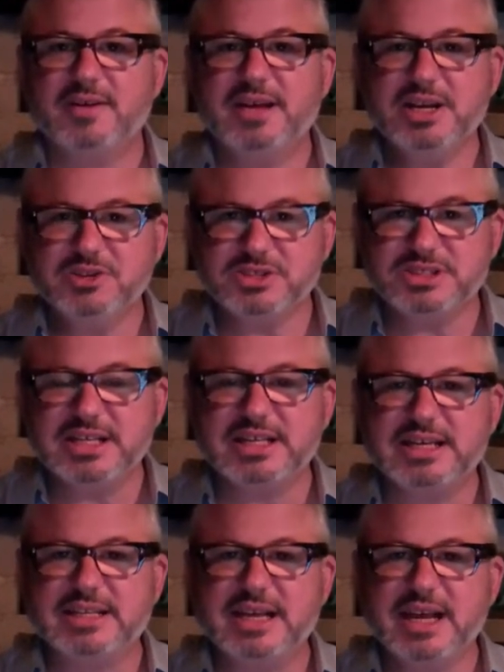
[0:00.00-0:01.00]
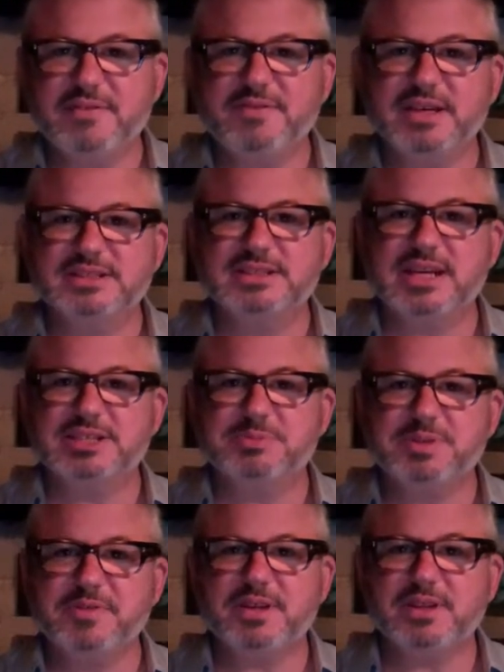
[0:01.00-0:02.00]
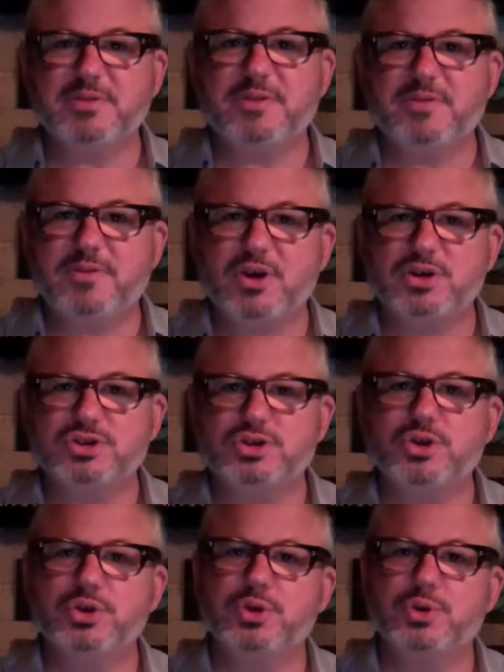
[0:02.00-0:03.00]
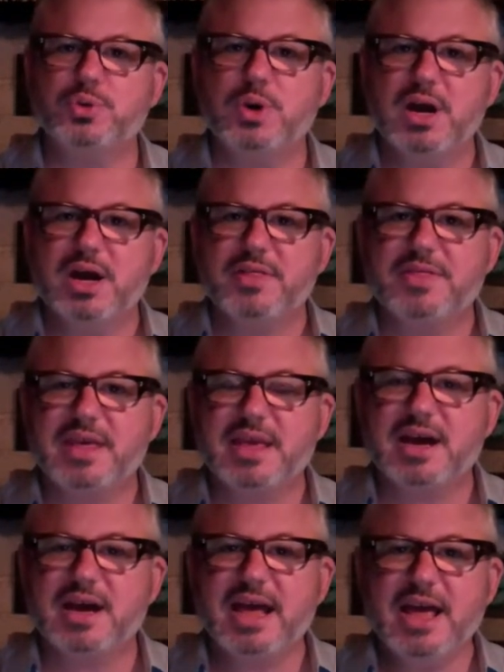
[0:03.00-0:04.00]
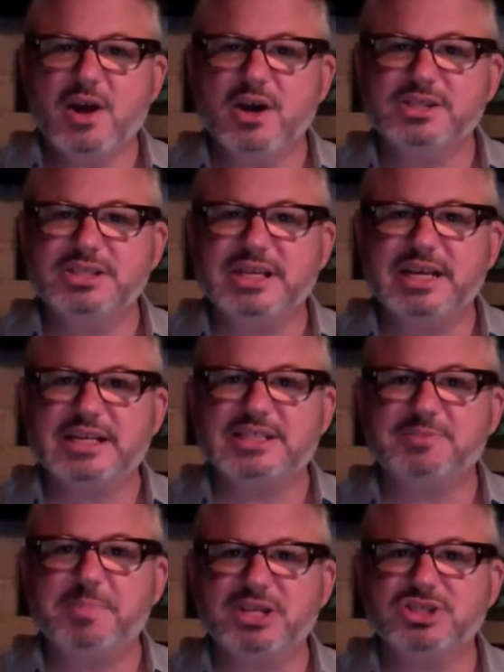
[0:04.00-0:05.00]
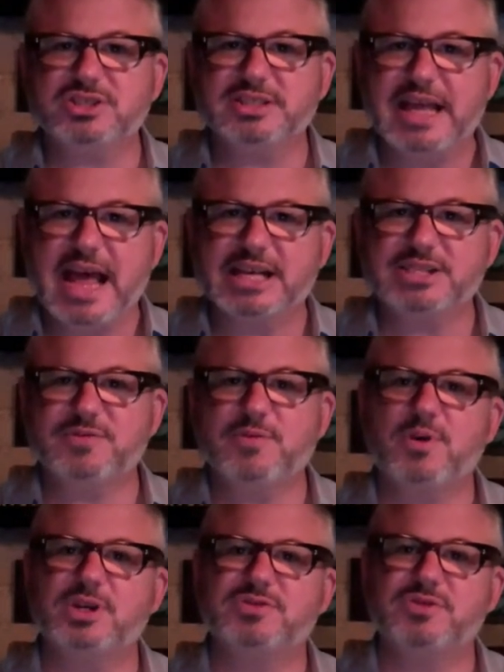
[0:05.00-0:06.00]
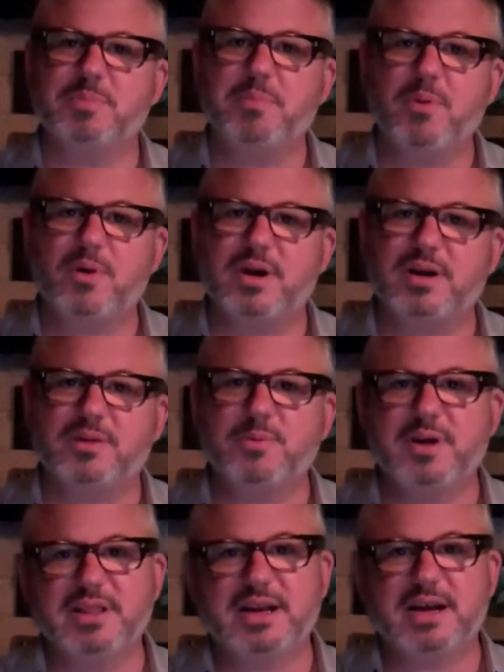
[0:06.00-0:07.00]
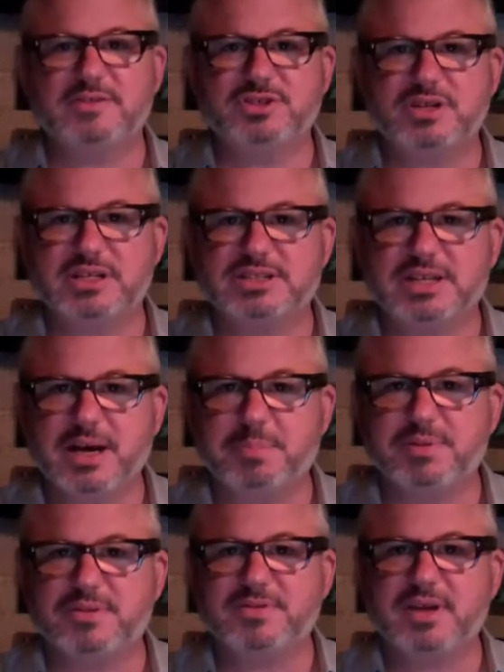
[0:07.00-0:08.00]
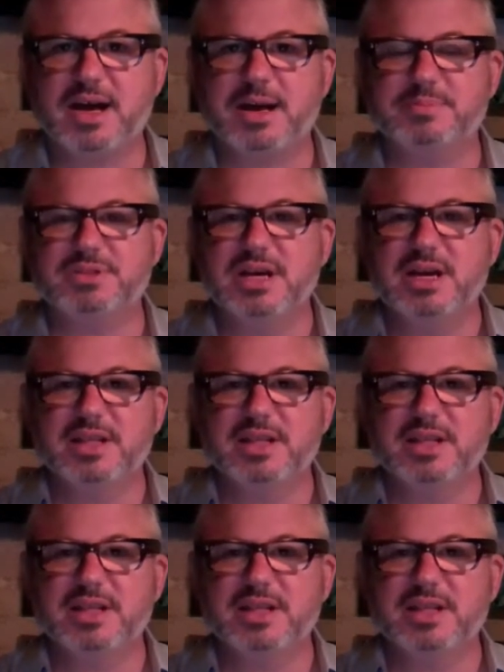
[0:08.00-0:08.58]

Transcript: interestingly, Dianne Feinstein specifically refers to the NRC's Special Task Force report, the one that I've addressed a couple of times,